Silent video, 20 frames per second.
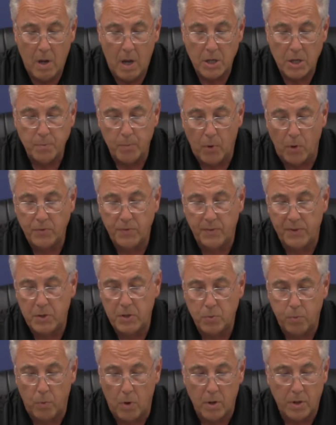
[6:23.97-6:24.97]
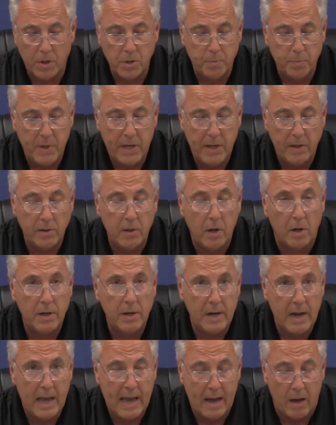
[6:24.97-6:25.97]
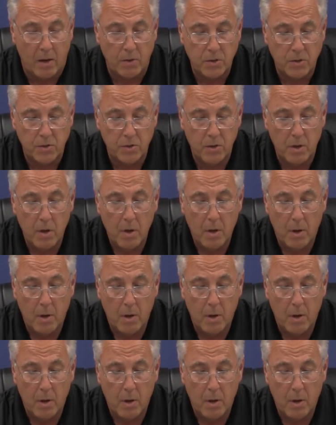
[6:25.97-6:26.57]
as most of this work is being done in-house